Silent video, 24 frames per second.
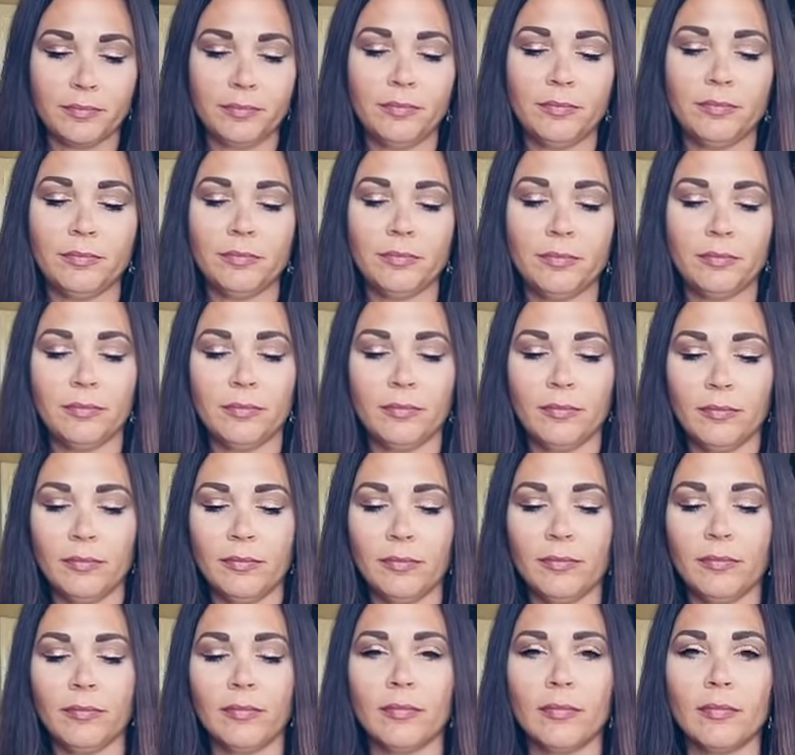
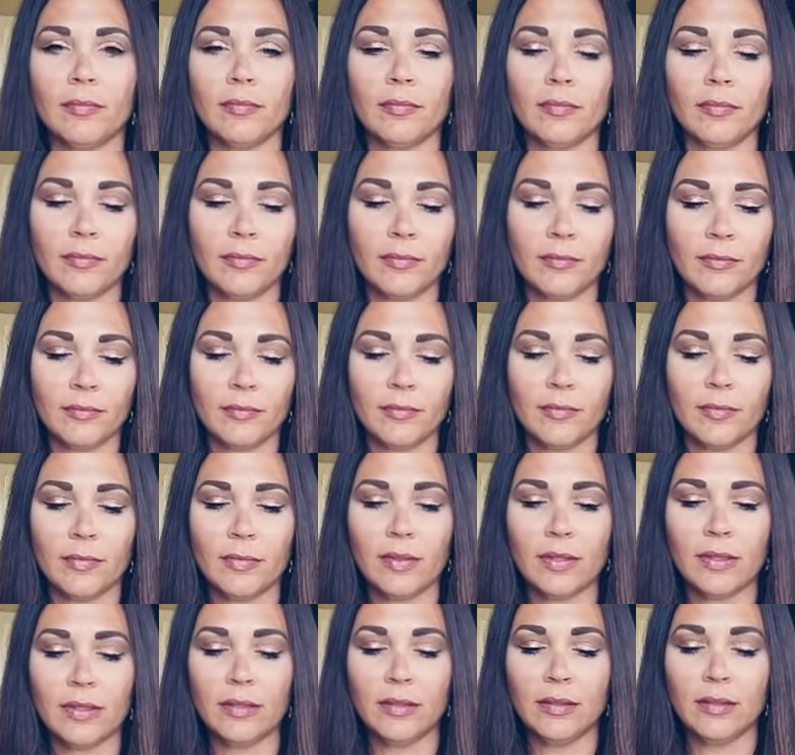
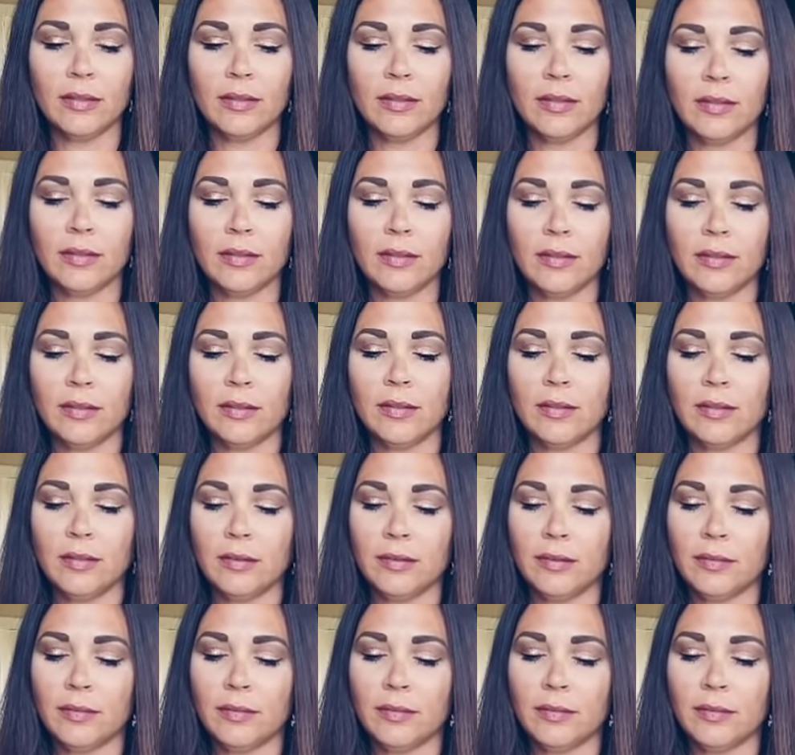[no speech]